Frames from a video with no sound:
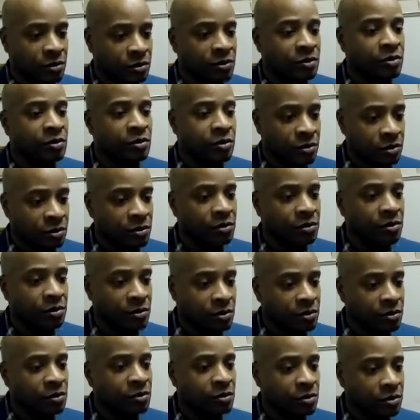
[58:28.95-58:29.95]
I was just
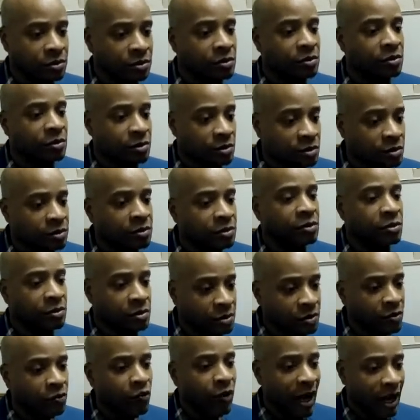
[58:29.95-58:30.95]
writing music.
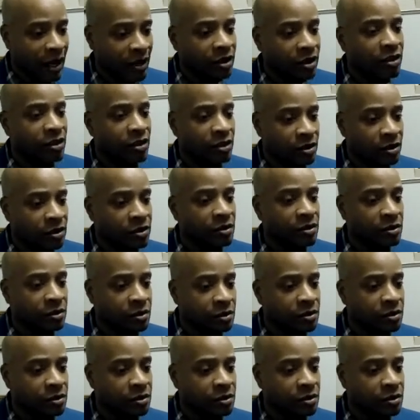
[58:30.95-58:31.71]
Right. So Monkeys